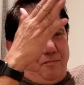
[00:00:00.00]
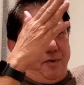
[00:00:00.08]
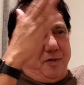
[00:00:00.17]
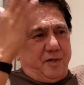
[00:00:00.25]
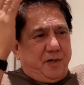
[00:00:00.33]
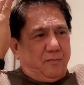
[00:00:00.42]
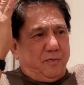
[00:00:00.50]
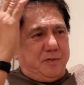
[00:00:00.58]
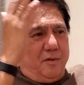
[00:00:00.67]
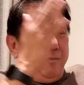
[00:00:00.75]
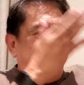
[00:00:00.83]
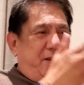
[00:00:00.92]
it was
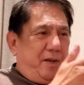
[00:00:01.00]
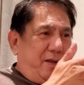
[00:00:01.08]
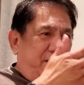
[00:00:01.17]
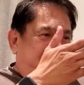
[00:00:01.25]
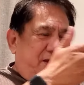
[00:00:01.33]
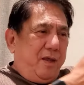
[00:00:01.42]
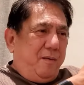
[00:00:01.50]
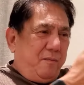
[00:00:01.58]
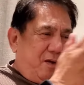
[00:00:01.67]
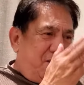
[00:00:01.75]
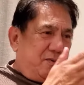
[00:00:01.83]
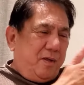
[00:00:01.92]
the mini team
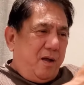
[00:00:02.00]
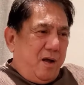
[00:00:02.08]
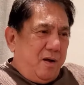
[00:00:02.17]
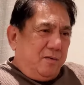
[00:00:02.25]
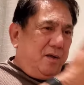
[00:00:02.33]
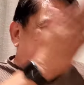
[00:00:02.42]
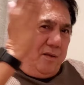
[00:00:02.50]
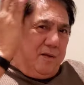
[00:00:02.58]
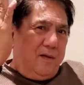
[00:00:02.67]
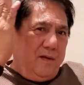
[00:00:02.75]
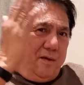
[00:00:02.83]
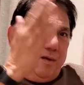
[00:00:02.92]
comes out, and
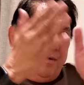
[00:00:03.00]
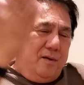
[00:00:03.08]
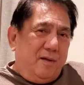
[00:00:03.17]
the,